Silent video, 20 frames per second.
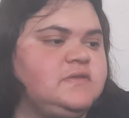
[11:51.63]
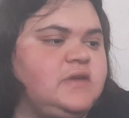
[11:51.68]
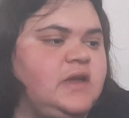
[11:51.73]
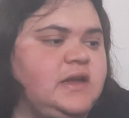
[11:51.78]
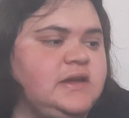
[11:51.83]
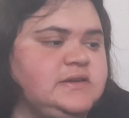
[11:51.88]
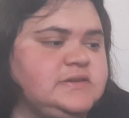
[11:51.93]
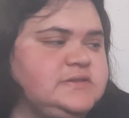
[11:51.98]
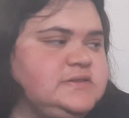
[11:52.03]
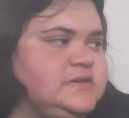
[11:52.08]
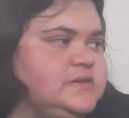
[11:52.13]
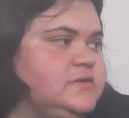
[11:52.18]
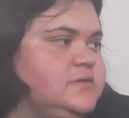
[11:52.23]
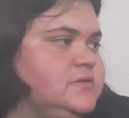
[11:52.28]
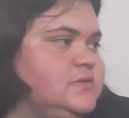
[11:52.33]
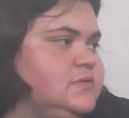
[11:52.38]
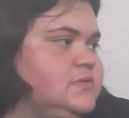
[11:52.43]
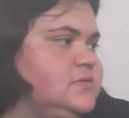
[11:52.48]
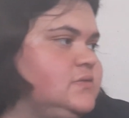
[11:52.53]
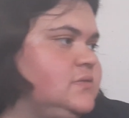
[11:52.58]
nice
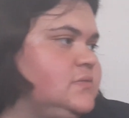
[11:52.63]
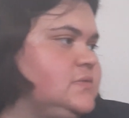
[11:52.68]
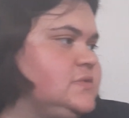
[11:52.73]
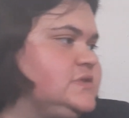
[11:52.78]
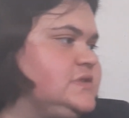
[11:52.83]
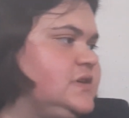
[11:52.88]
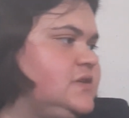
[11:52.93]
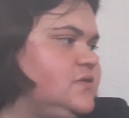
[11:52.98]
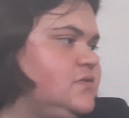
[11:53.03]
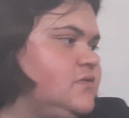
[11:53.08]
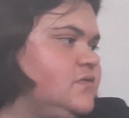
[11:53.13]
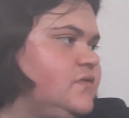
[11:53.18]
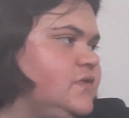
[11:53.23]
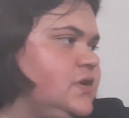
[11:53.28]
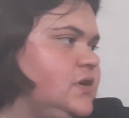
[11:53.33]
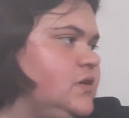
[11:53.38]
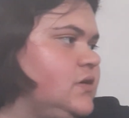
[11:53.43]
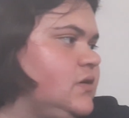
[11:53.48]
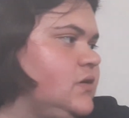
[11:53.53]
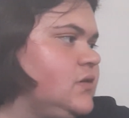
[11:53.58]
I'm gonna set it over
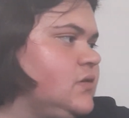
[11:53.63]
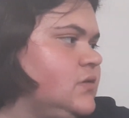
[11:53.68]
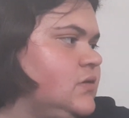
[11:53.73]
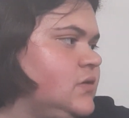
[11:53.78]
here